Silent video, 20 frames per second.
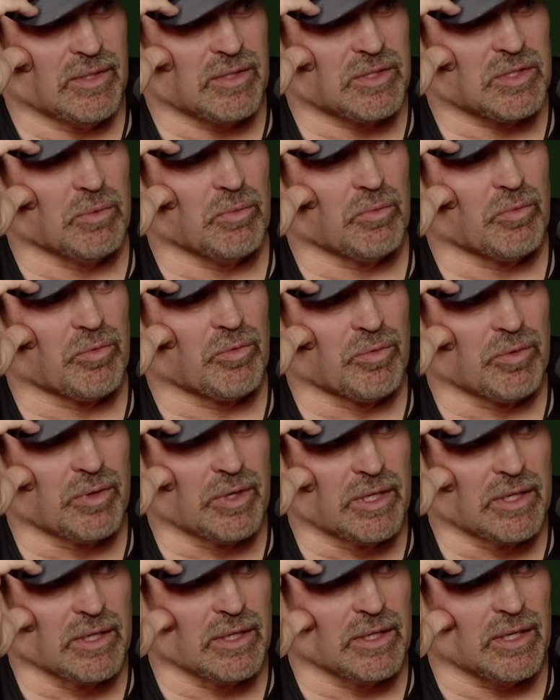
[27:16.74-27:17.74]
some
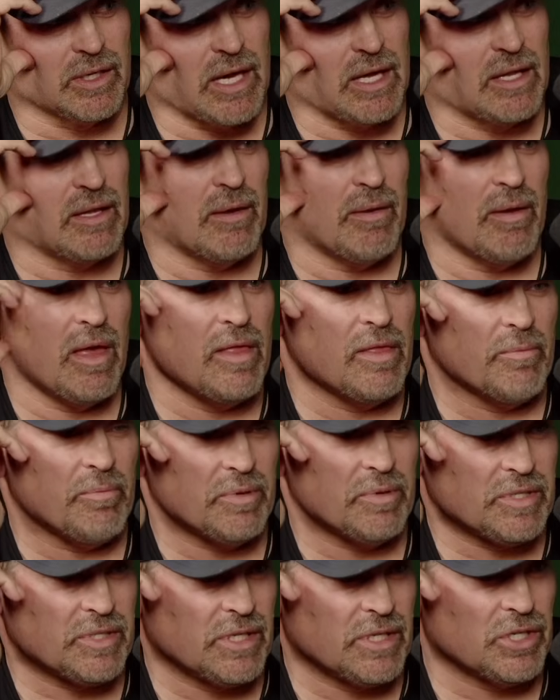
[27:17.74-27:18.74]
really and the
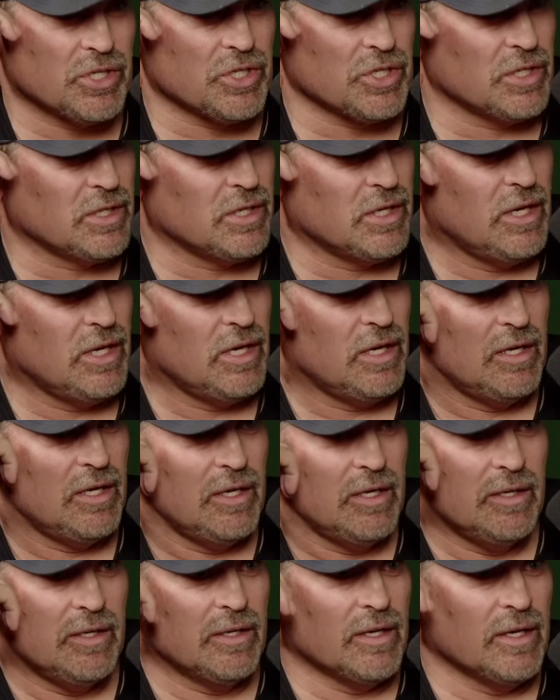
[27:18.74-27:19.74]
position,
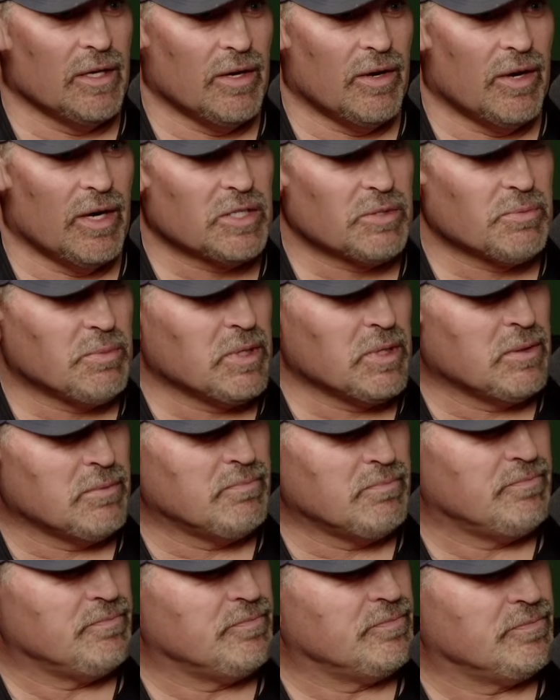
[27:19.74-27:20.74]
has
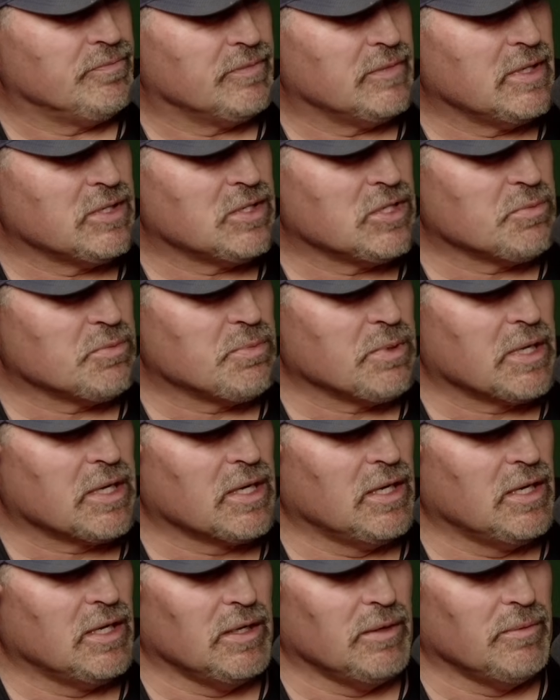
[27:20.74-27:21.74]
just
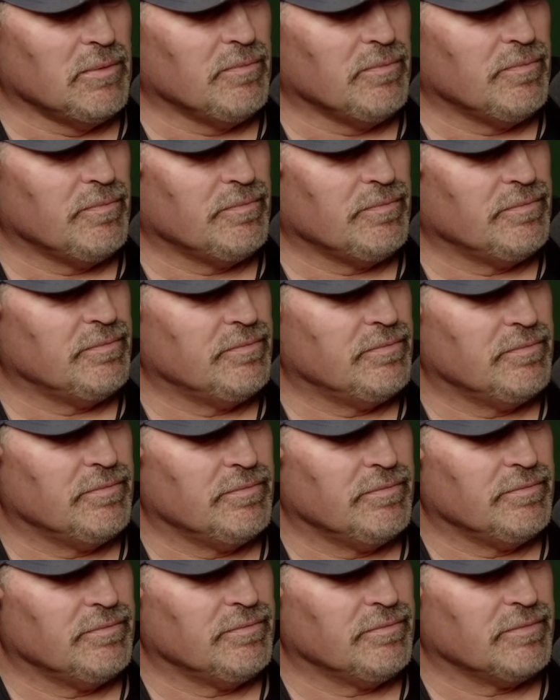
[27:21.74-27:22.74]
become
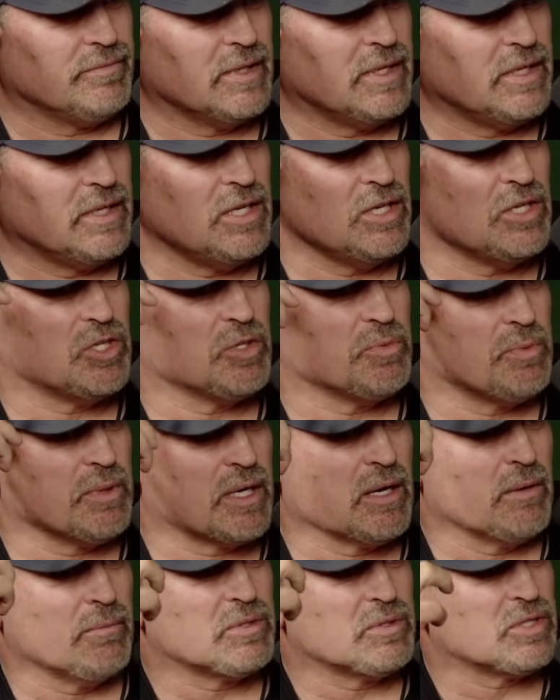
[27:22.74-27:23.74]
it just
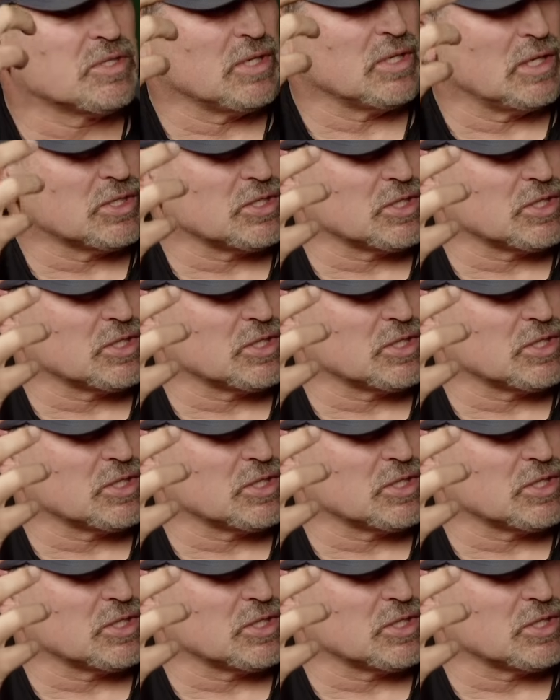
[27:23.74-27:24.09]
becomes such